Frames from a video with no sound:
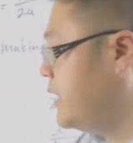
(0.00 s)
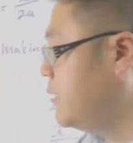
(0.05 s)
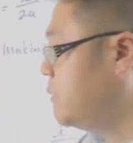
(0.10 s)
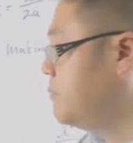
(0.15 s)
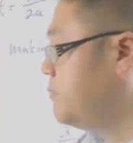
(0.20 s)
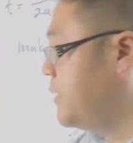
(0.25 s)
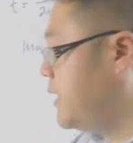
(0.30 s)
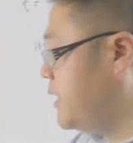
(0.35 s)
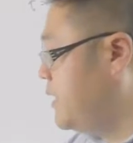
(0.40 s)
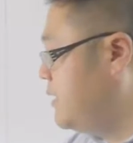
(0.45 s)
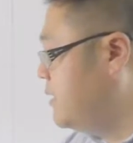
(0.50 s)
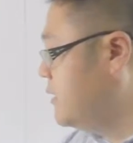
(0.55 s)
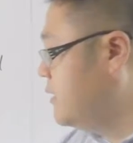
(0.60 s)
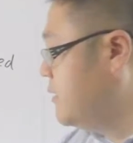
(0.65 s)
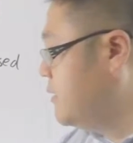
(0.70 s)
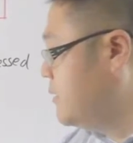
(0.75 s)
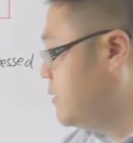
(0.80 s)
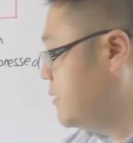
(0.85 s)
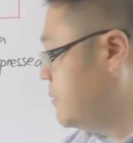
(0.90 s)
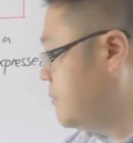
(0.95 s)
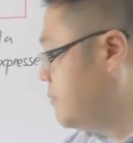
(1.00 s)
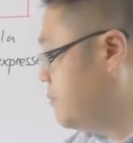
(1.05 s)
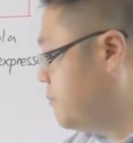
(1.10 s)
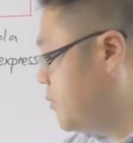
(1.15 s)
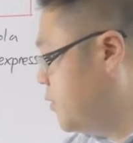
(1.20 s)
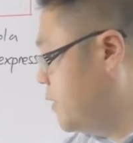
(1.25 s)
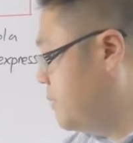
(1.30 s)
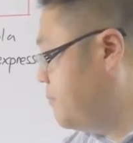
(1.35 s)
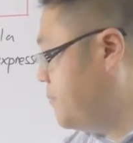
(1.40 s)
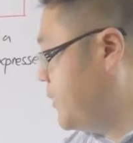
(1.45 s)
it'll be
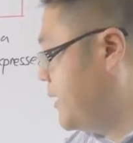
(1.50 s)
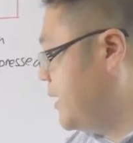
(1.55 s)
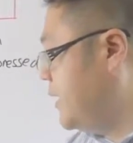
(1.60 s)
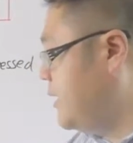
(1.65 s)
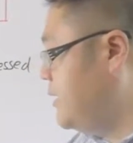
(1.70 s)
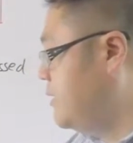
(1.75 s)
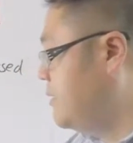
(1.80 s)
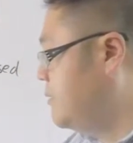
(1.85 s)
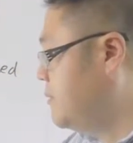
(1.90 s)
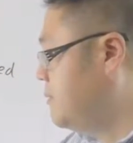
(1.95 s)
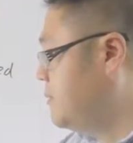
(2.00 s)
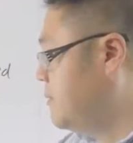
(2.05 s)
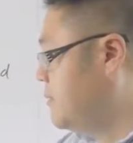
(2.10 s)
point P